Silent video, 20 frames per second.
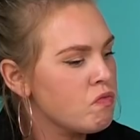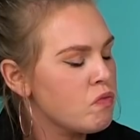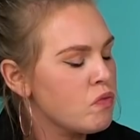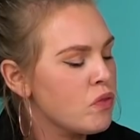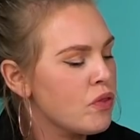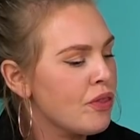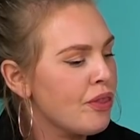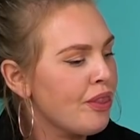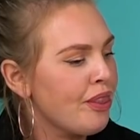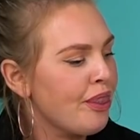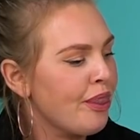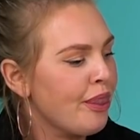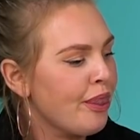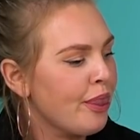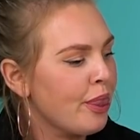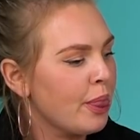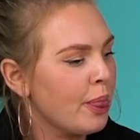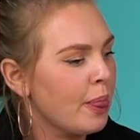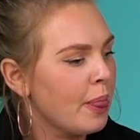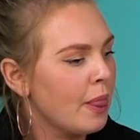
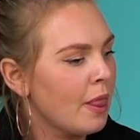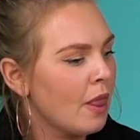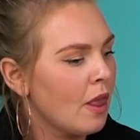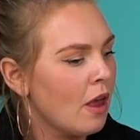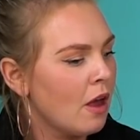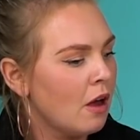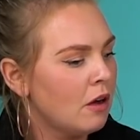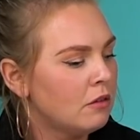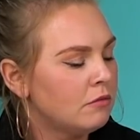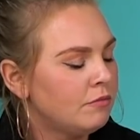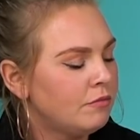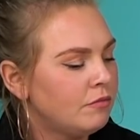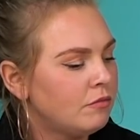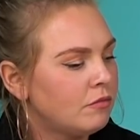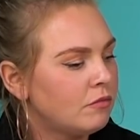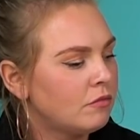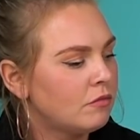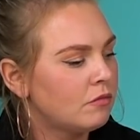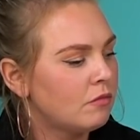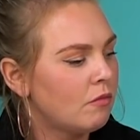
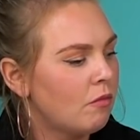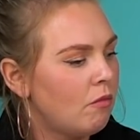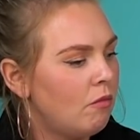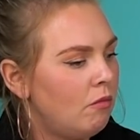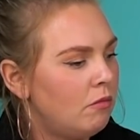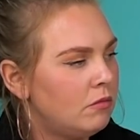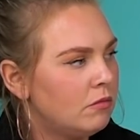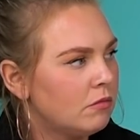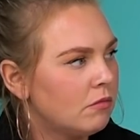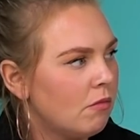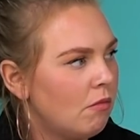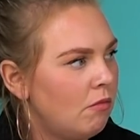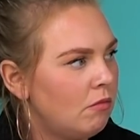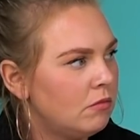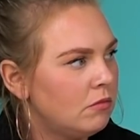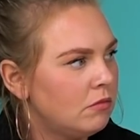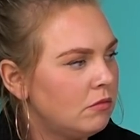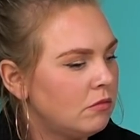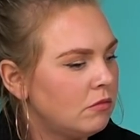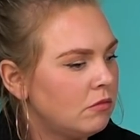
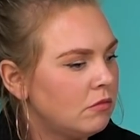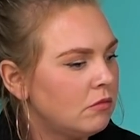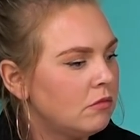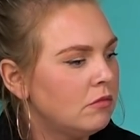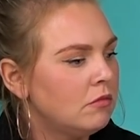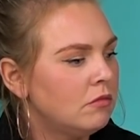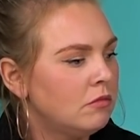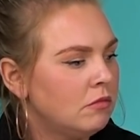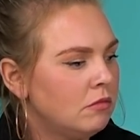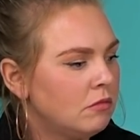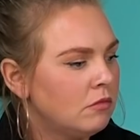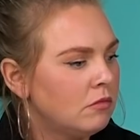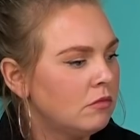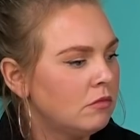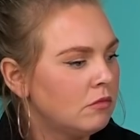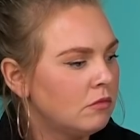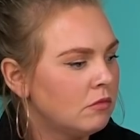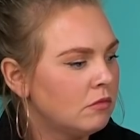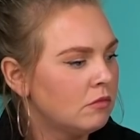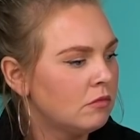
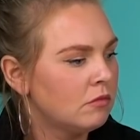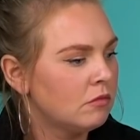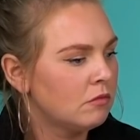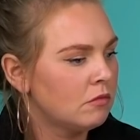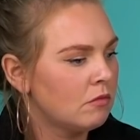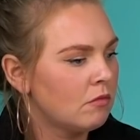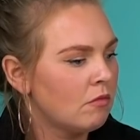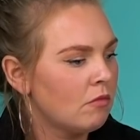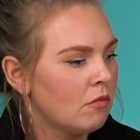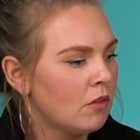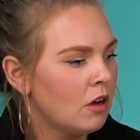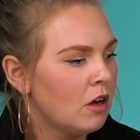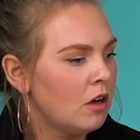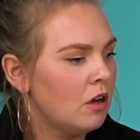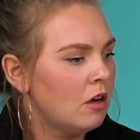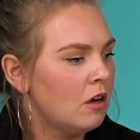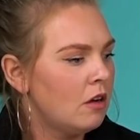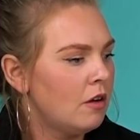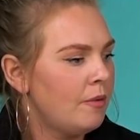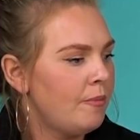
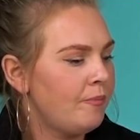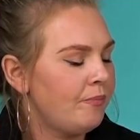This person isn't speaking.